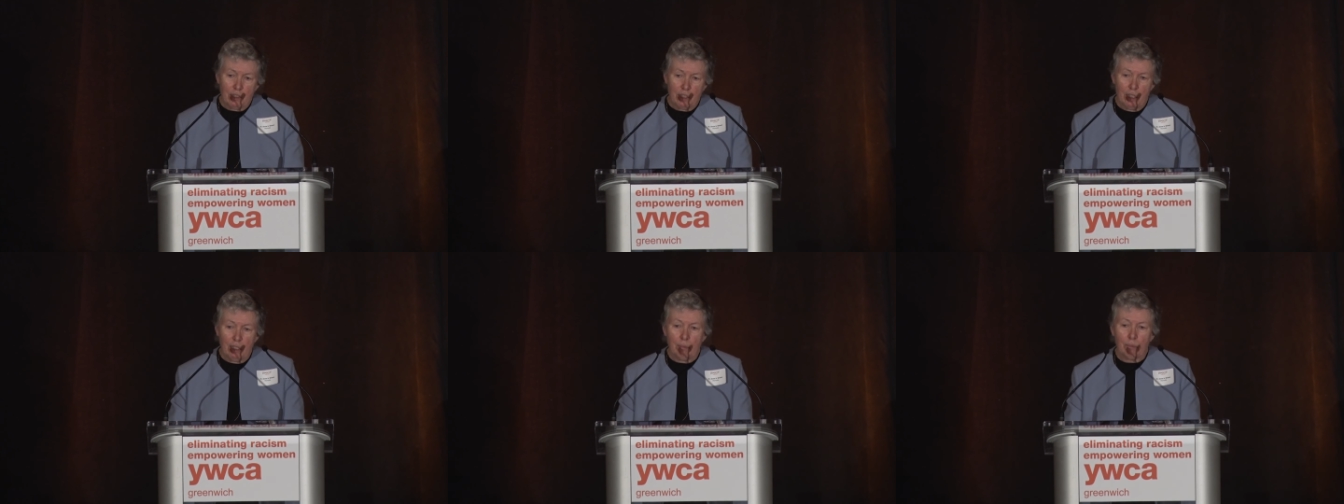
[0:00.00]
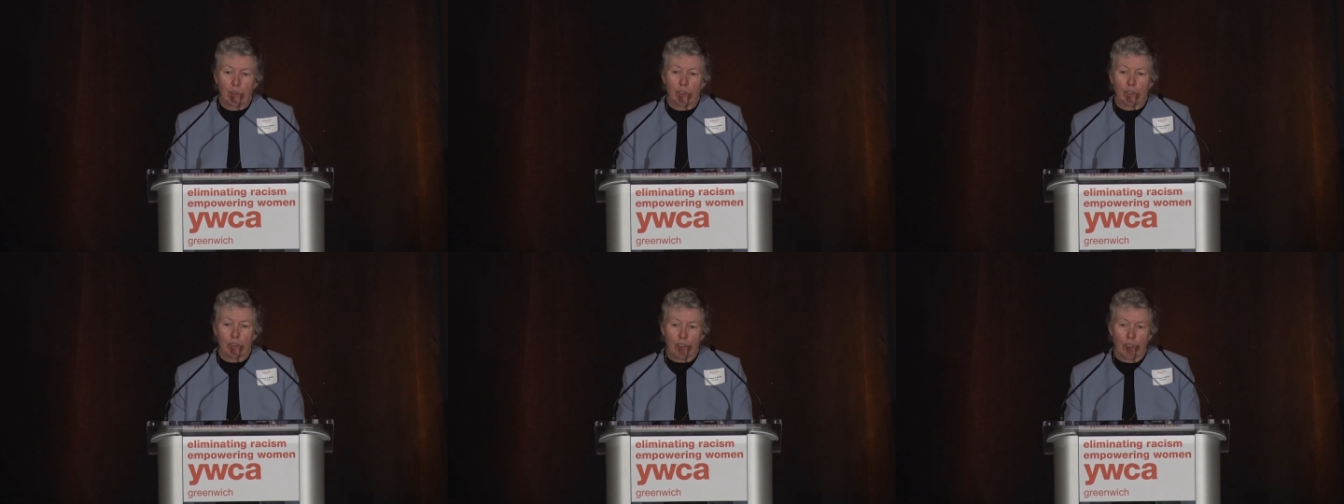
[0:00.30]

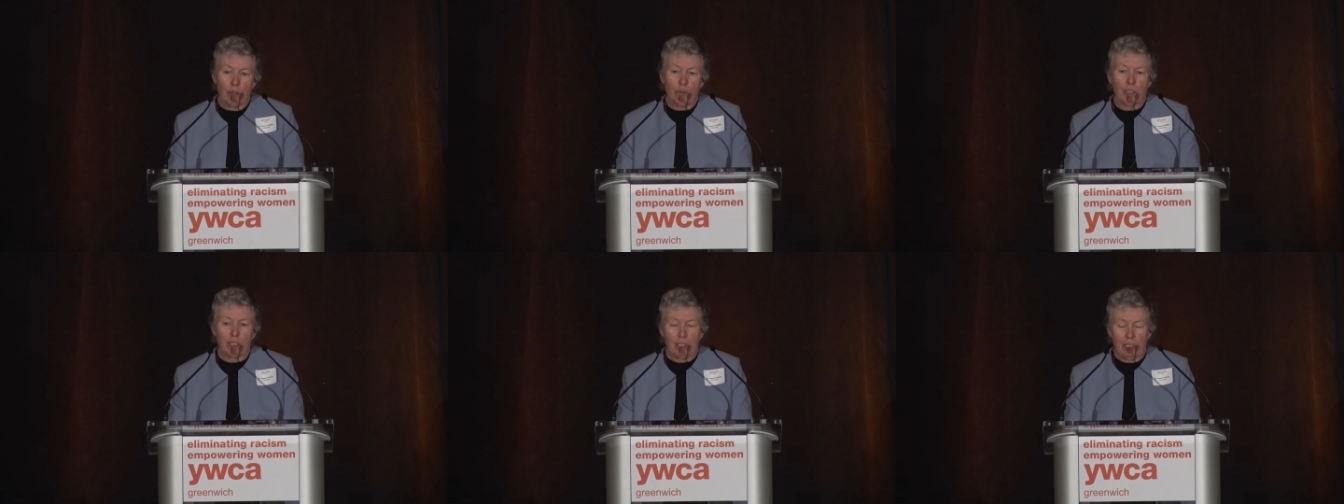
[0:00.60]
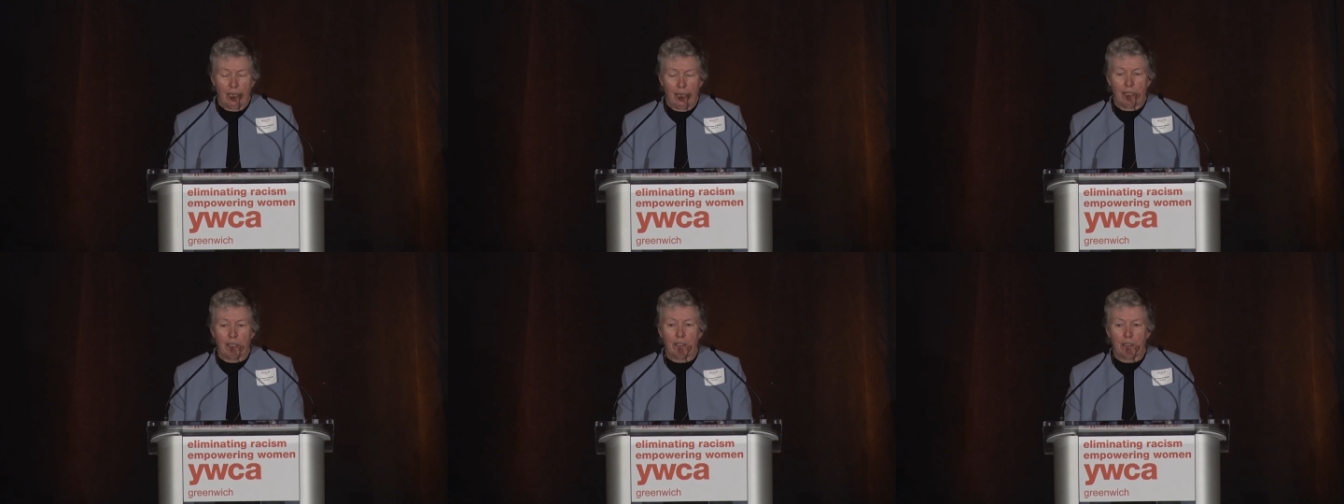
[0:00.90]
team could go to
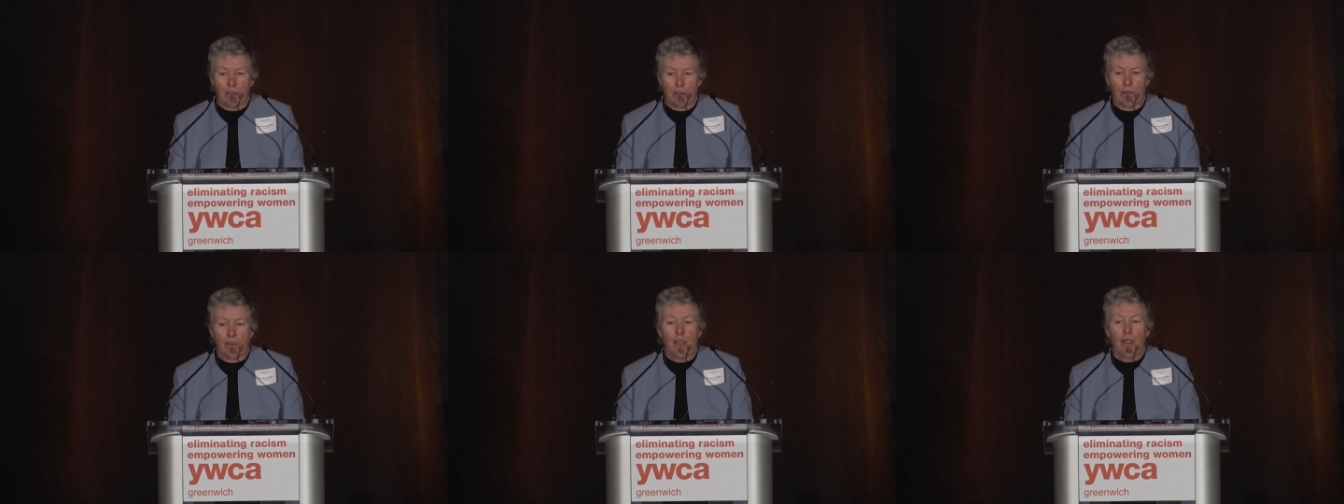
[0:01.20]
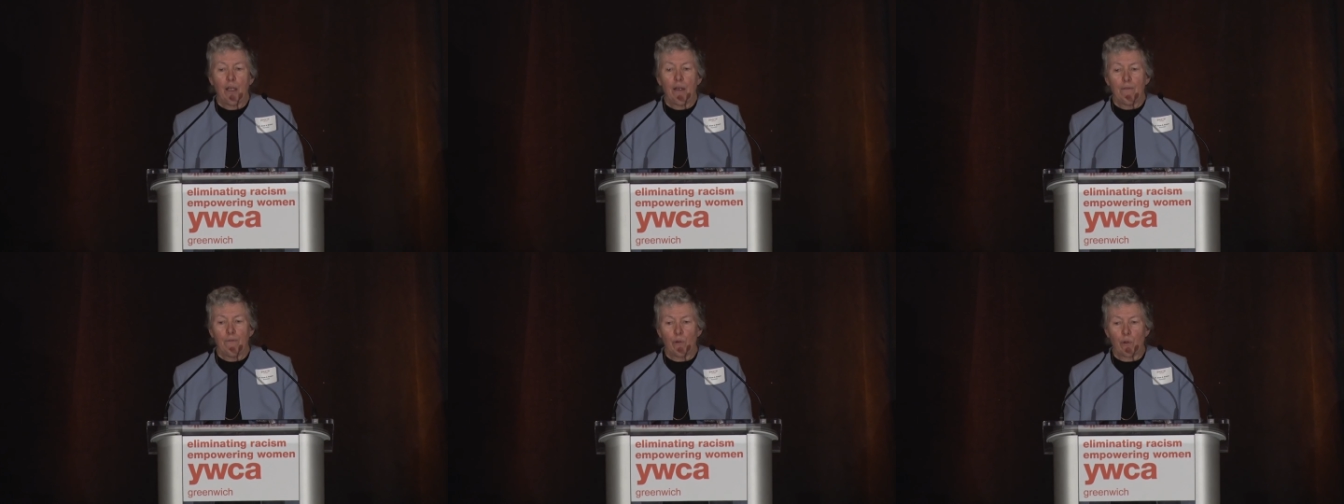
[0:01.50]
Canada
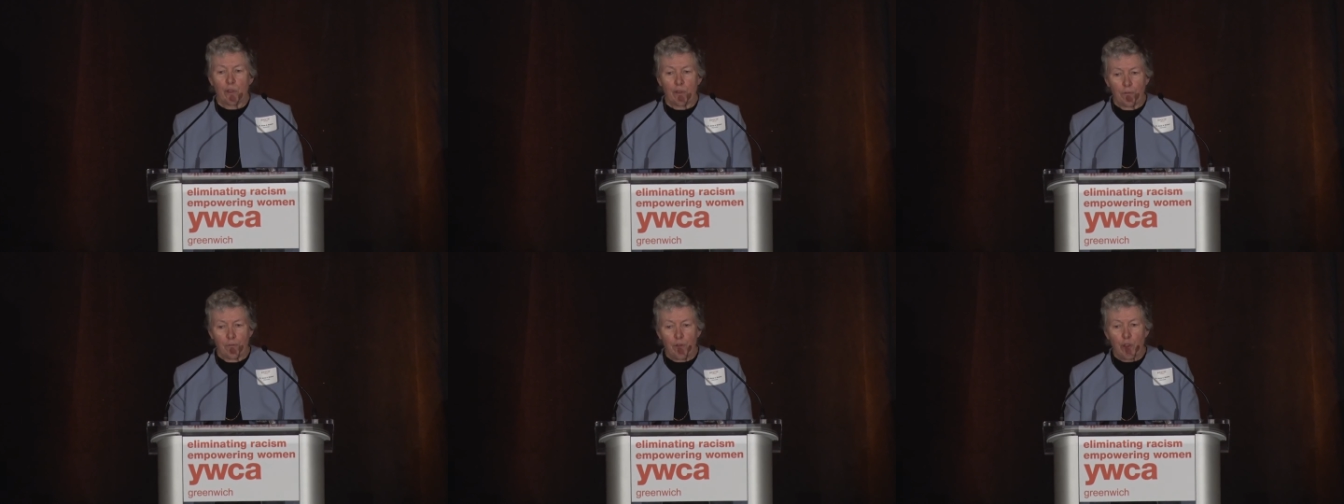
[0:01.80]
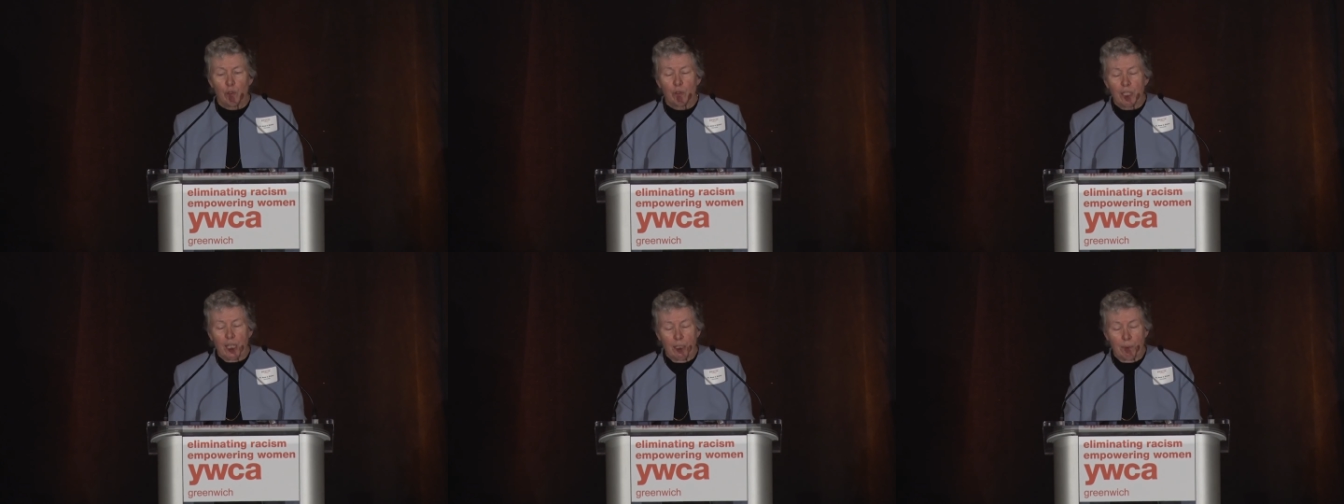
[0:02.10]
for the
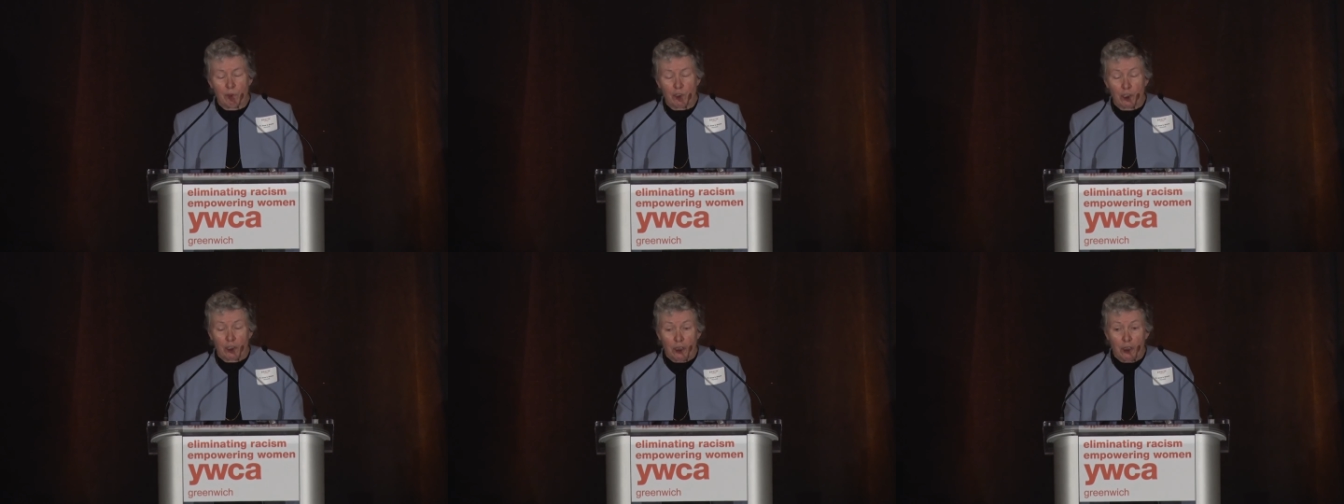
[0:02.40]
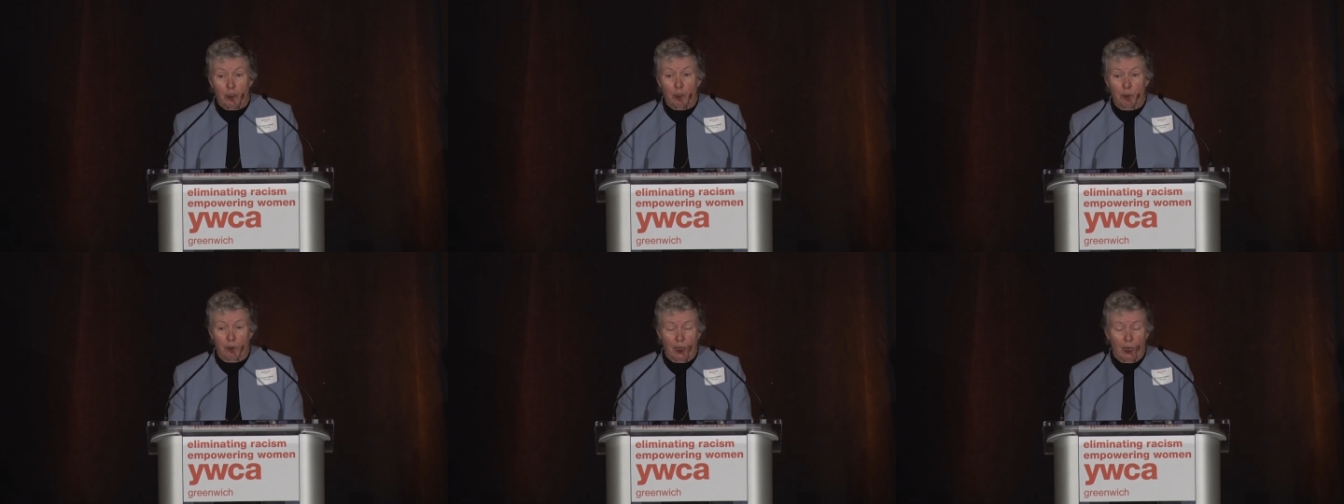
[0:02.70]
few games a
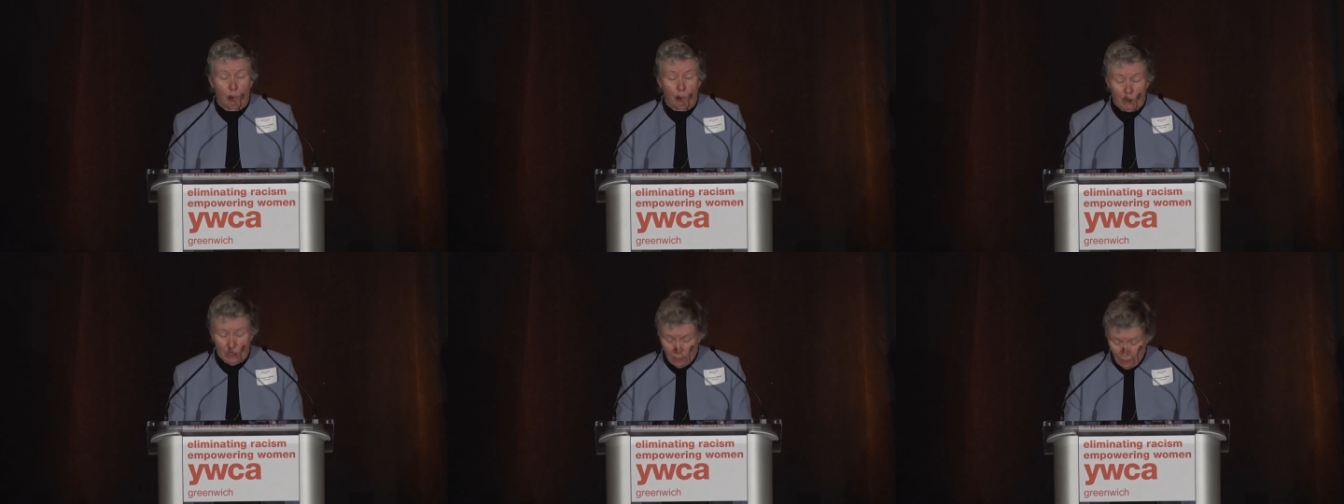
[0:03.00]
year that we